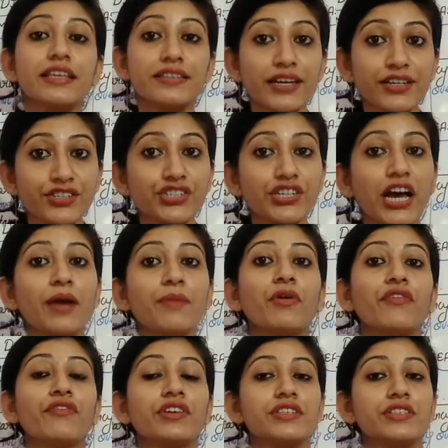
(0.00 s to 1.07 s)
such type
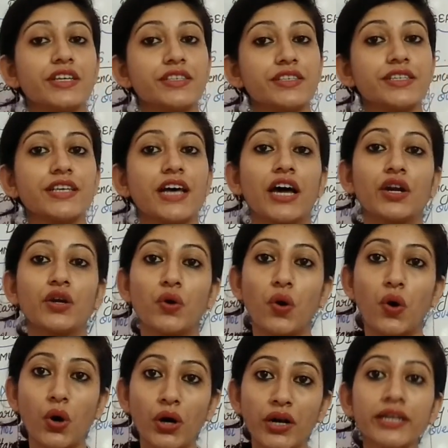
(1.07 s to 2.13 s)
of diseases are
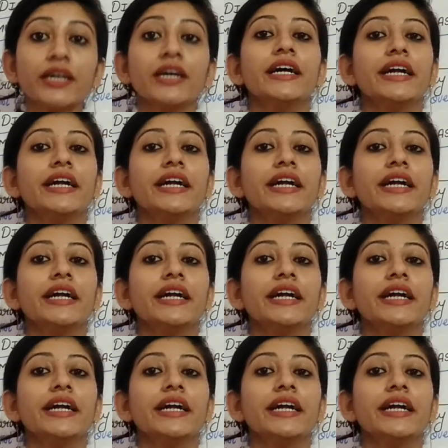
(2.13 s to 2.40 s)
called